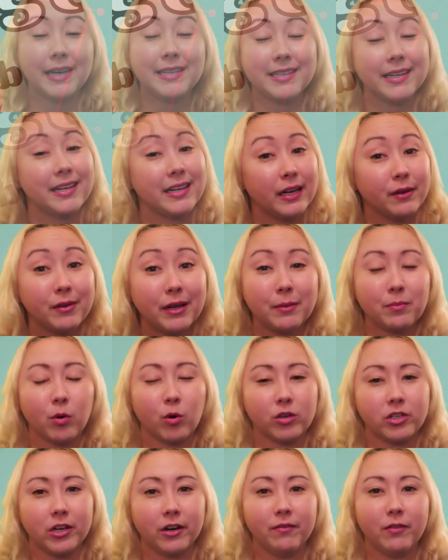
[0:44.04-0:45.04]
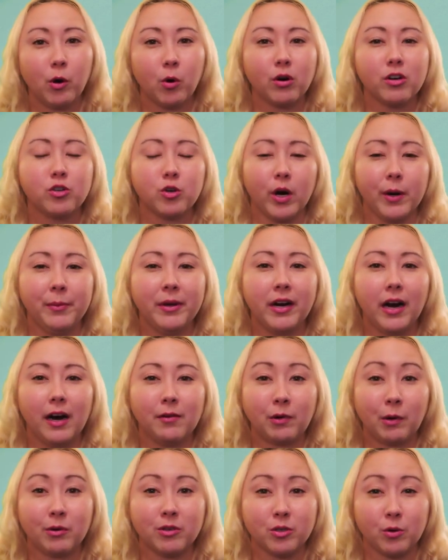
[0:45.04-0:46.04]
A significant portion of your enjoyment
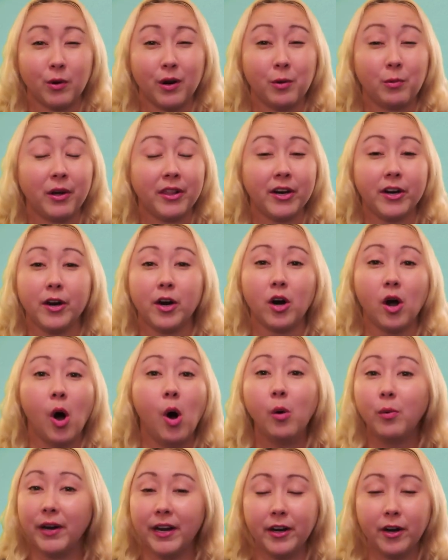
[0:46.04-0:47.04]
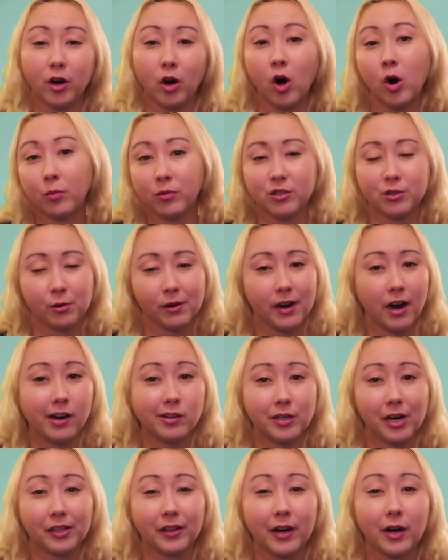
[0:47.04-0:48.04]
of a resort, whether you're owning your home resort
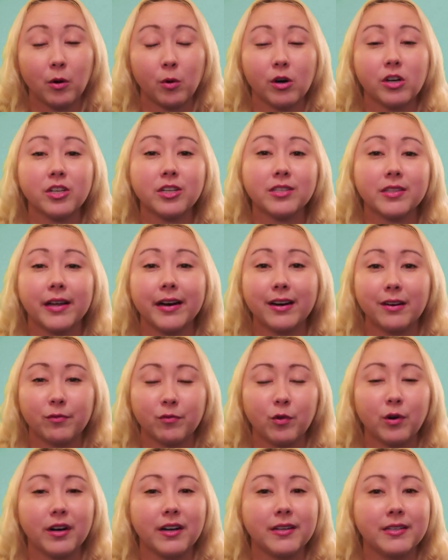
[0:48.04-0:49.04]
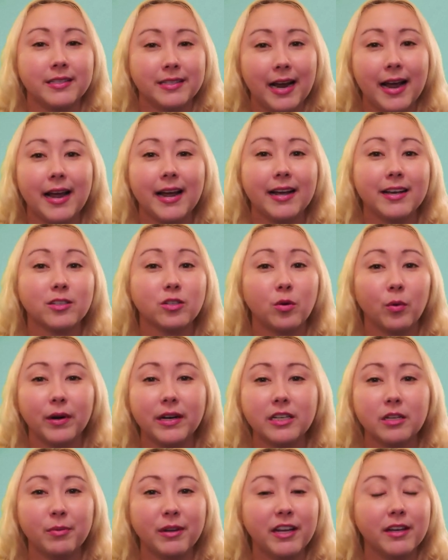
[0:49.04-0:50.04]
contract there or just there for a stay, is
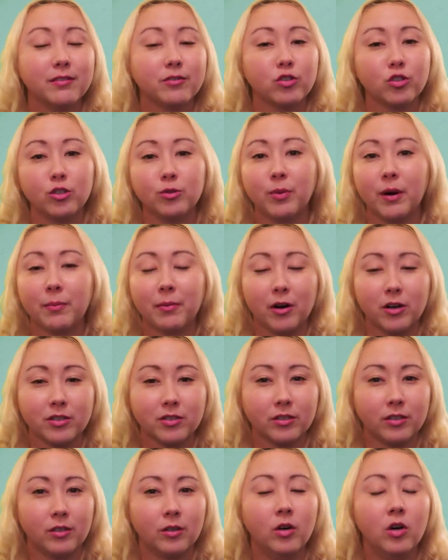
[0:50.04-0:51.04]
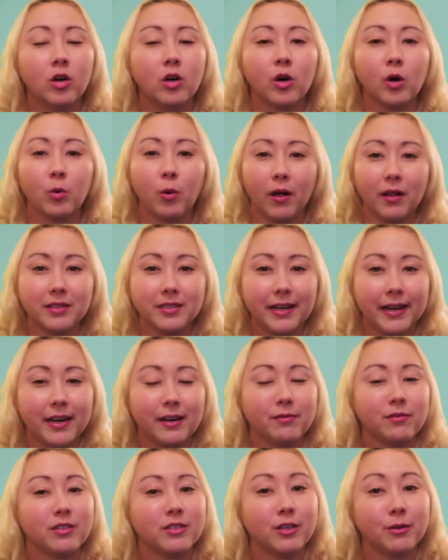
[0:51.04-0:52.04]
going to be super personal,
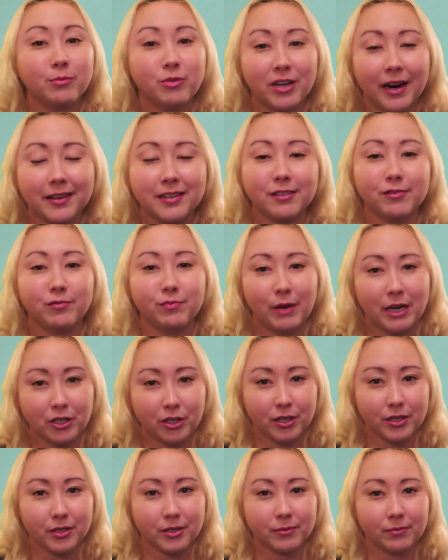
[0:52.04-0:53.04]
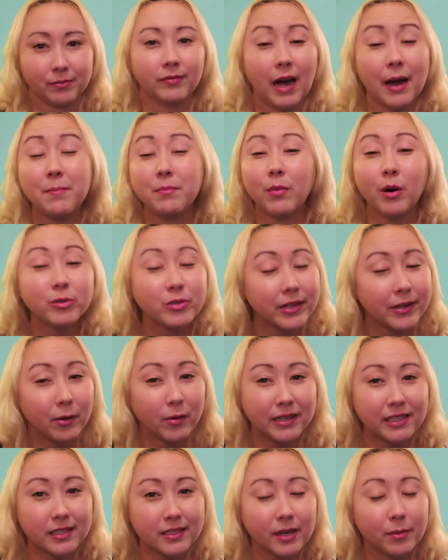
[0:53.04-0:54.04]
qualitative, subjective measures. I'm mostly
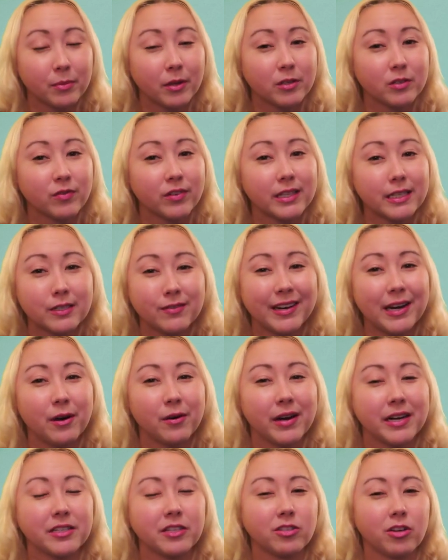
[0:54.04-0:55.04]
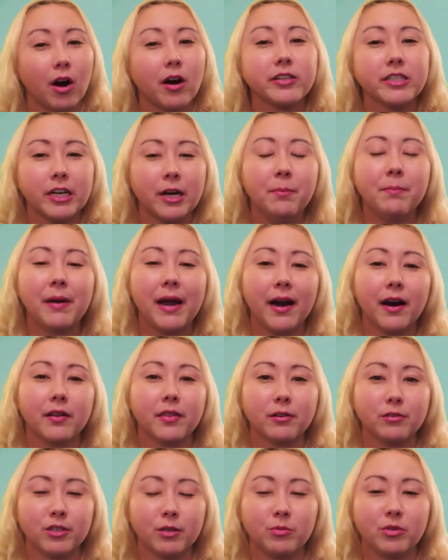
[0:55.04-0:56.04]
going to skip those for this video because it's hard to compare
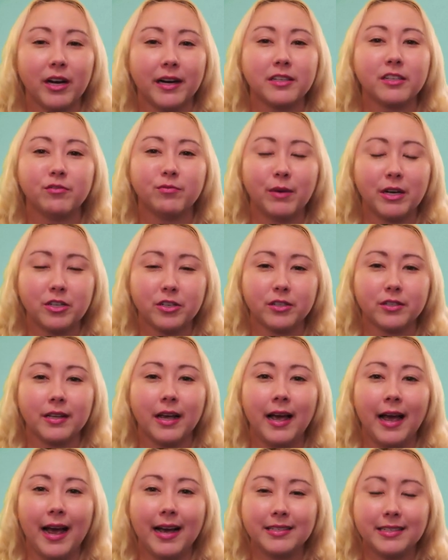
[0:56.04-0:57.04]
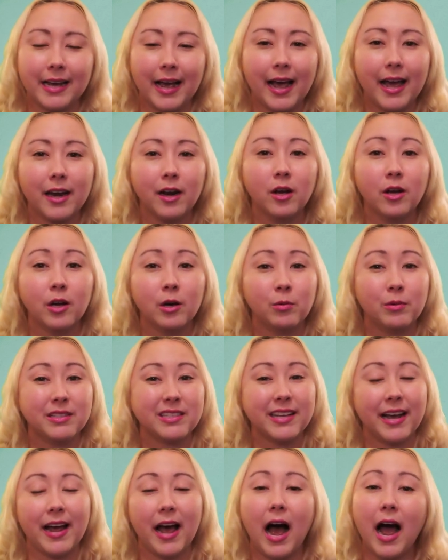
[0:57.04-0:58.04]
those subjective measures head to head when,
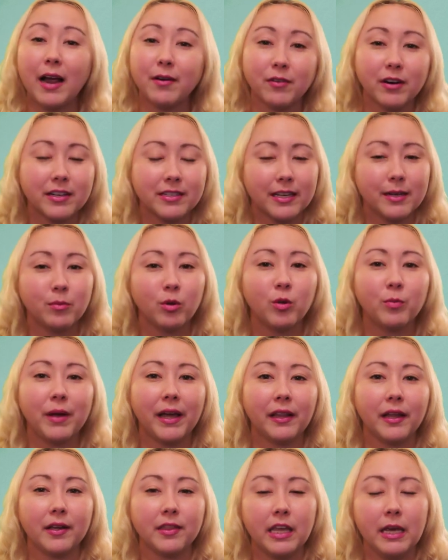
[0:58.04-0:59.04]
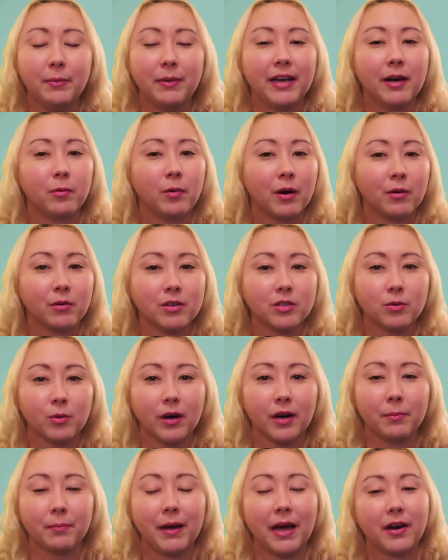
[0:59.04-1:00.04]
say, I, for example, may like theming at one
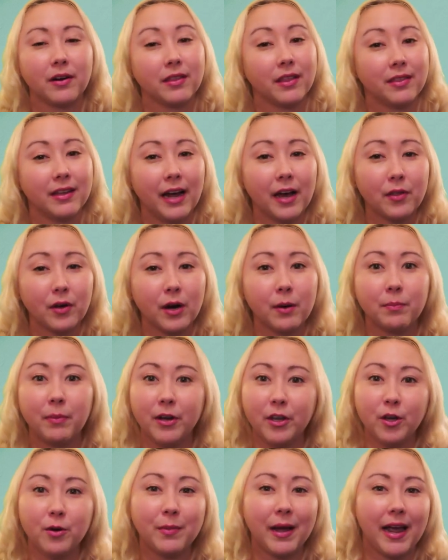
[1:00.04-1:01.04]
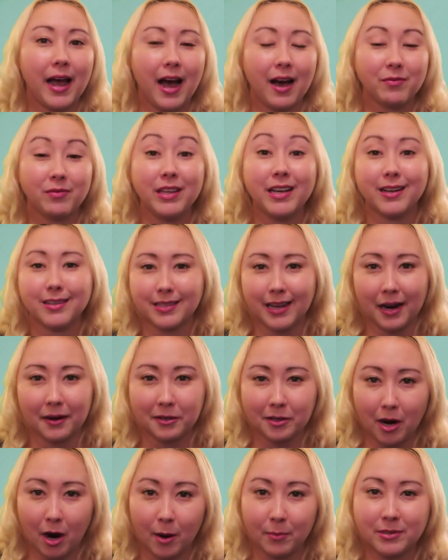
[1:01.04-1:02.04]
resort better than the other, but you may have the
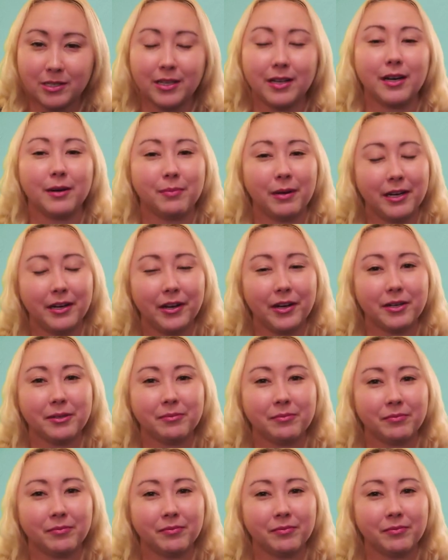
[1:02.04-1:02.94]
exact opposite opinion.